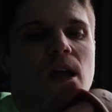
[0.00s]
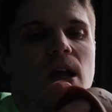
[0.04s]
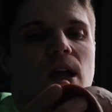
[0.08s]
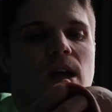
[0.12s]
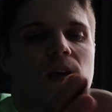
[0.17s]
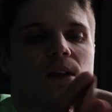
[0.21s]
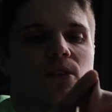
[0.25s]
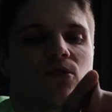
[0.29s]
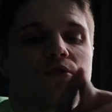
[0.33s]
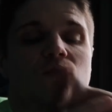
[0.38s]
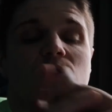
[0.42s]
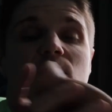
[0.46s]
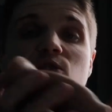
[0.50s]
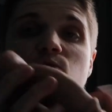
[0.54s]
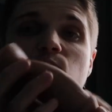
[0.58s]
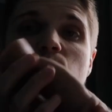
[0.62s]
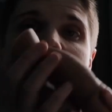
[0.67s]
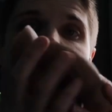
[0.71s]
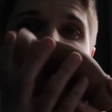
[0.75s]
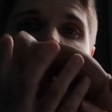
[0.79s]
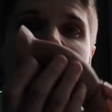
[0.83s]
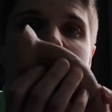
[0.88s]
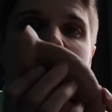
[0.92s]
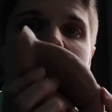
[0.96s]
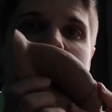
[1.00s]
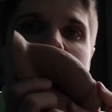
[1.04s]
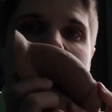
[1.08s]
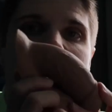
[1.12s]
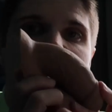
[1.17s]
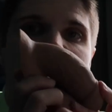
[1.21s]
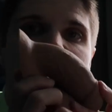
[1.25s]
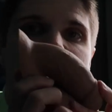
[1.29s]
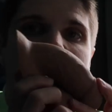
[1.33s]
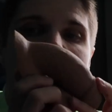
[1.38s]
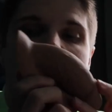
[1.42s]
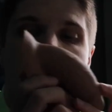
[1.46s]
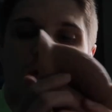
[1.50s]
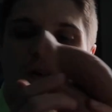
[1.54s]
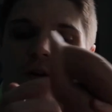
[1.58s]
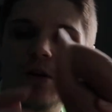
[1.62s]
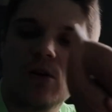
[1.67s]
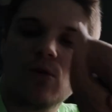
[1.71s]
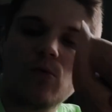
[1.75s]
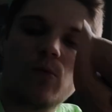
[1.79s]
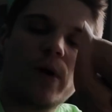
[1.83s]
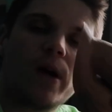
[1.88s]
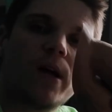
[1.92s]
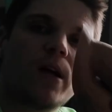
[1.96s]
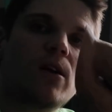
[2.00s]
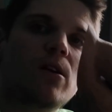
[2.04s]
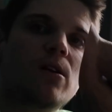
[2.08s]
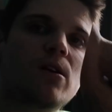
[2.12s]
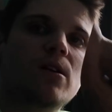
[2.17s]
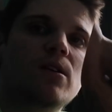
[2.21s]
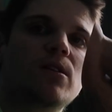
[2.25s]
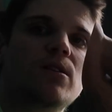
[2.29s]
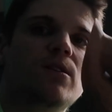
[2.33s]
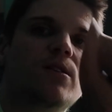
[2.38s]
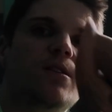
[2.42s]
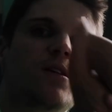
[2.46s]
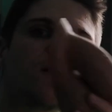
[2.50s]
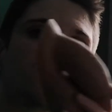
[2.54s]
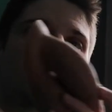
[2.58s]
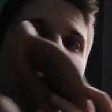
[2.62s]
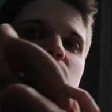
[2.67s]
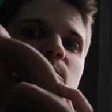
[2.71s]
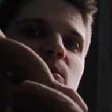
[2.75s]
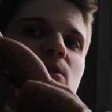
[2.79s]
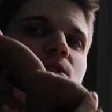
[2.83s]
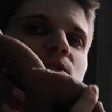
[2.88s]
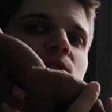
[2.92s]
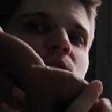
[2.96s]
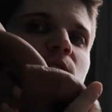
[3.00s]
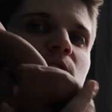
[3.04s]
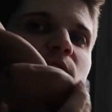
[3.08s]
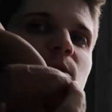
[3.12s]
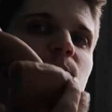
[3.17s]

And so this one you don't have to powder, whereas the Mr.